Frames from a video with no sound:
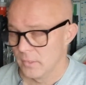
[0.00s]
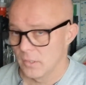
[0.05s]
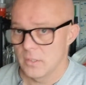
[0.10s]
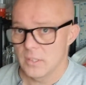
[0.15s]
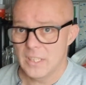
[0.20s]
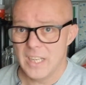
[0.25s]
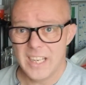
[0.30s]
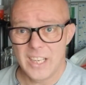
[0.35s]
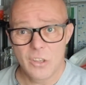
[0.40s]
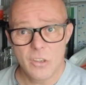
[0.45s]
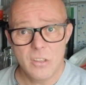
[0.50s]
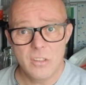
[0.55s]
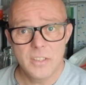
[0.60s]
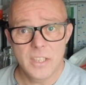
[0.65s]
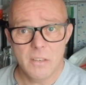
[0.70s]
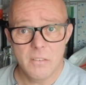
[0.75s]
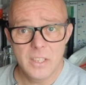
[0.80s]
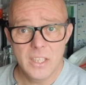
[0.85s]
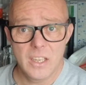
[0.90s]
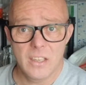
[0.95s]
It's getting cold
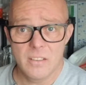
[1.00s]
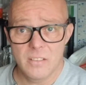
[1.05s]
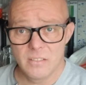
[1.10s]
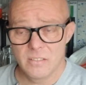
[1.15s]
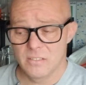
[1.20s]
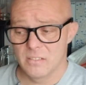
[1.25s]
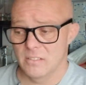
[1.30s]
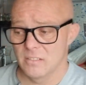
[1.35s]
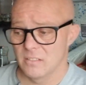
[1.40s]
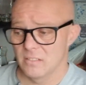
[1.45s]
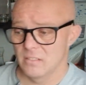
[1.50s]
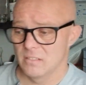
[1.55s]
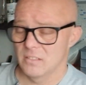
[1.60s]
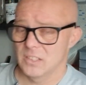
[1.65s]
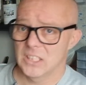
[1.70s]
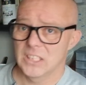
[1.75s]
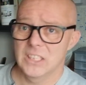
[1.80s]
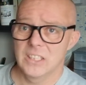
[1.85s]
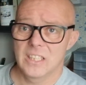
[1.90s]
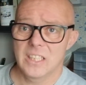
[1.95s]
now, isn't it?
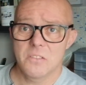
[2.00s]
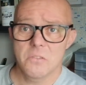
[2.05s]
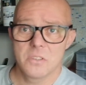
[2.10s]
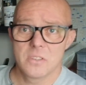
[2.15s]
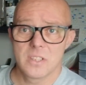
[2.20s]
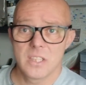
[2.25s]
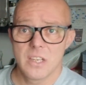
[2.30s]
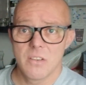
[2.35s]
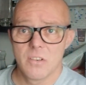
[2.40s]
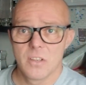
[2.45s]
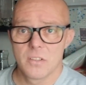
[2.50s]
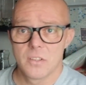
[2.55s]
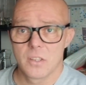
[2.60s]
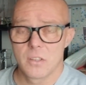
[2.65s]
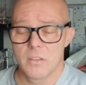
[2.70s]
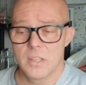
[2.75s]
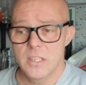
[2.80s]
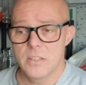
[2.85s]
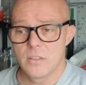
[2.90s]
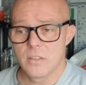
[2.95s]
Getting down to 0
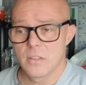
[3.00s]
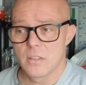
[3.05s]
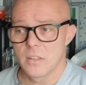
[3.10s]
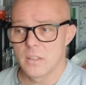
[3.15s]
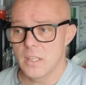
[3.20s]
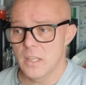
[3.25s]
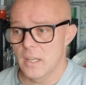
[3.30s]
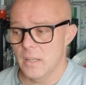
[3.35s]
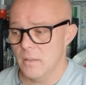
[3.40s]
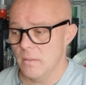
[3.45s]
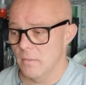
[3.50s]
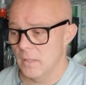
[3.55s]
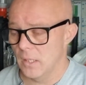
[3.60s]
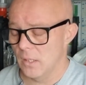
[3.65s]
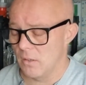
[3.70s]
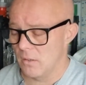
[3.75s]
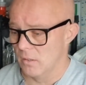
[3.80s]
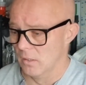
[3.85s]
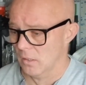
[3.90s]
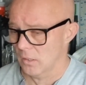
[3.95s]
degrees the other day, and I
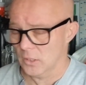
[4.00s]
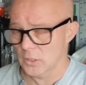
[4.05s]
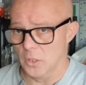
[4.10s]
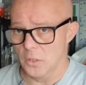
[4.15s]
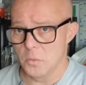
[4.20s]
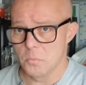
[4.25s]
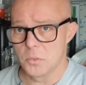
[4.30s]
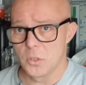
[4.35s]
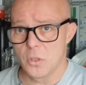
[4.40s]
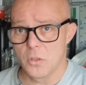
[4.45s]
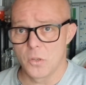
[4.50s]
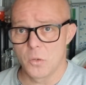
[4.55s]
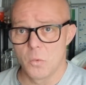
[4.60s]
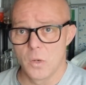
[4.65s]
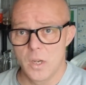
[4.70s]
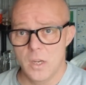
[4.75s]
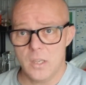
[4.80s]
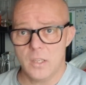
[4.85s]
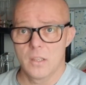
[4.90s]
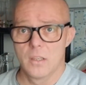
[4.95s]
got up to go to
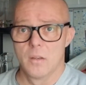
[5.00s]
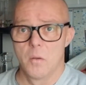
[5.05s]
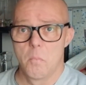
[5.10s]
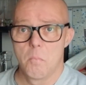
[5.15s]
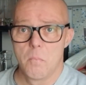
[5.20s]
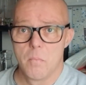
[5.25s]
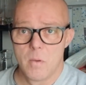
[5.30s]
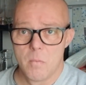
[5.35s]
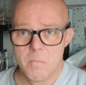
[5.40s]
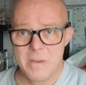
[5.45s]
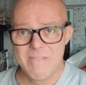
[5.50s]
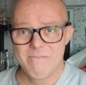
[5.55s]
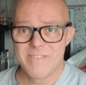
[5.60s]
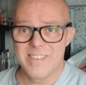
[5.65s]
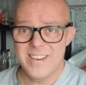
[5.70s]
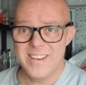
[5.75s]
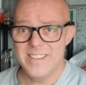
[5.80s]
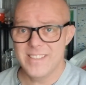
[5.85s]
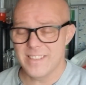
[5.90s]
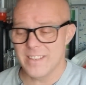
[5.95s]
work, a bit
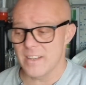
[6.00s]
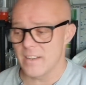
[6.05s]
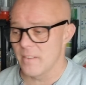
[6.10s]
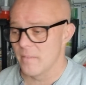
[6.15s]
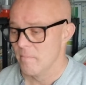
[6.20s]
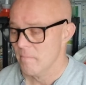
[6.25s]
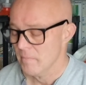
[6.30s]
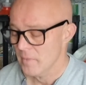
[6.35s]
freezing.